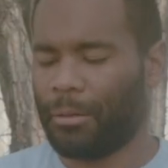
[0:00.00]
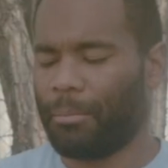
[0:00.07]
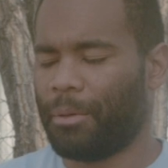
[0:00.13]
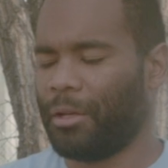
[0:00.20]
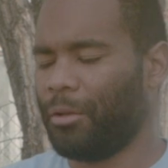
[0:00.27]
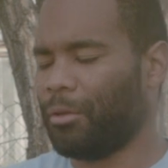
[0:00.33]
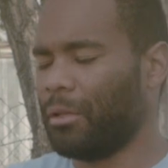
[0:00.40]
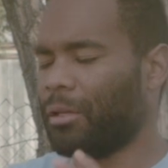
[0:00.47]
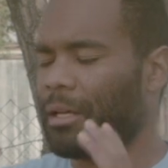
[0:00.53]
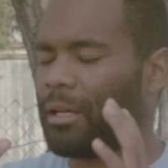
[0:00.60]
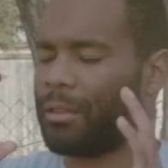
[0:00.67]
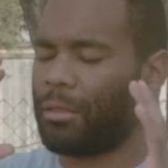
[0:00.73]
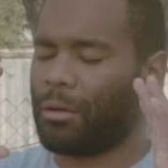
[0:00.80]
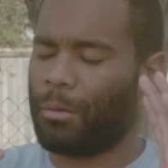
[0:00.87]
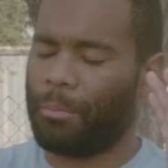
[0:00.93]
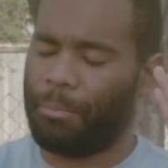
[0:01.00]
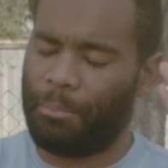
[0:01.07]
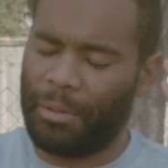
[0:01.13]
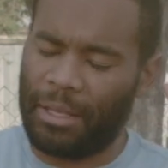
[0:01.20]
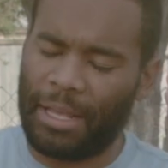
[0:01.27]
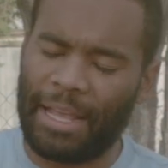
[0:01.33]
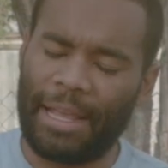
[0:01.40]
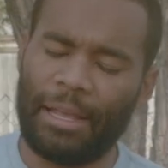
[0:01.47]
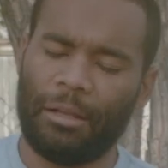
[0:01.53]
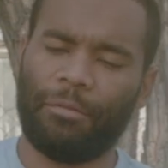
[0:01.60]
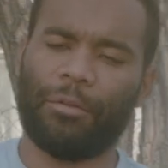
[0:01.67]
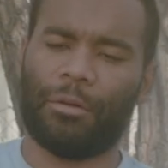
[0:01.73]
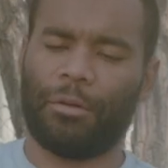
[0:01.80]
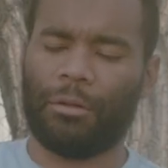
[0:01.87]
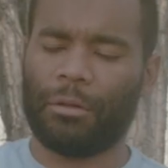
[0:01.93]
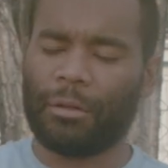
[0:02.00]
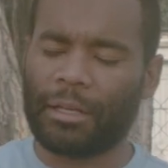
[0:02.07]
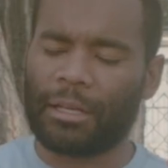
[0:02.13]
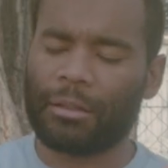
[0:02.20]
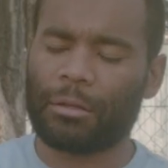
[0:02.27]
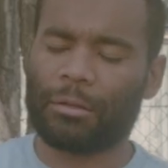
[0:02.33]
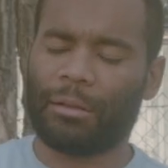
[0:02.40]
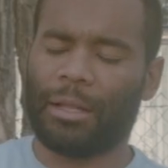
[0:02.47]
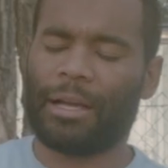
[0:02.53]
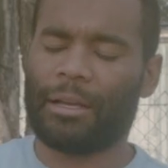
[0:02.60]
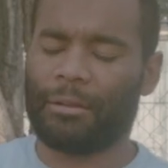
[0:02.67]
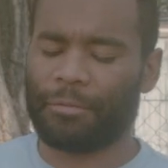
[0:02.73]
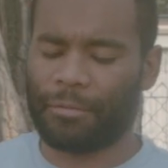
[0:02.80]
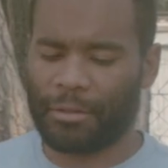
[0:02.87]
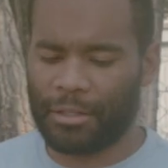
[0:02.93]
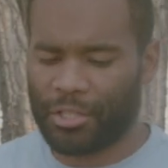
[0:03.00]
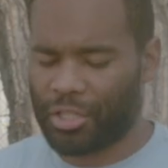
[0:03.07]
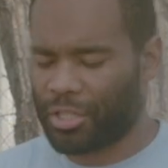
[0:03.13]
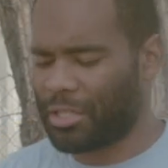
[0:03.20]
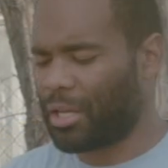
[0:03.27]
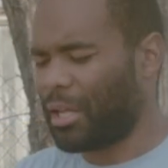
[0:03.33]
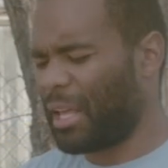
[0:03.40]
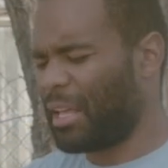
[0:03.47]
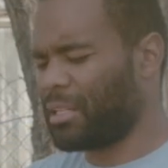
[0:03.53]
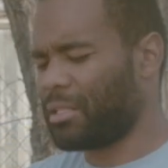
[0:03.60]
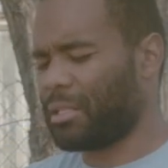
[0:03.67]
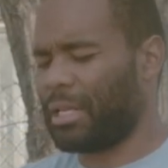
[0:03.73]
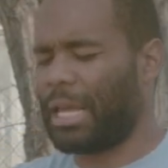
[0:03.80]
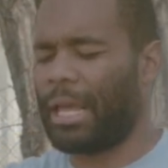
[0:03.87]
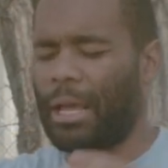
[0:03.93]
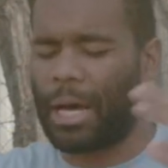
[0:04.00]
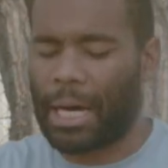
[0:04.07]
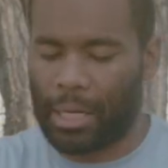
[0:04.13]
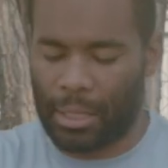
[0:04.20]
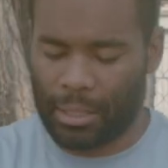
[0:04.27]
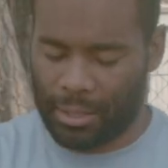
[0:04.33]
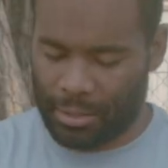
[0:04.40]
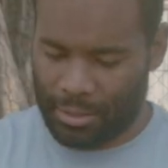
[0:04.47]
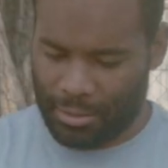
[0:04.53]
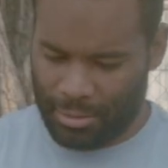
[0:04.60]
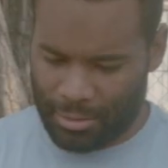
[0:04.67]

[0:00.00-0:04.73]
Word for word: But you look at their behavior, you look at their life, and it's just, it's chaotic.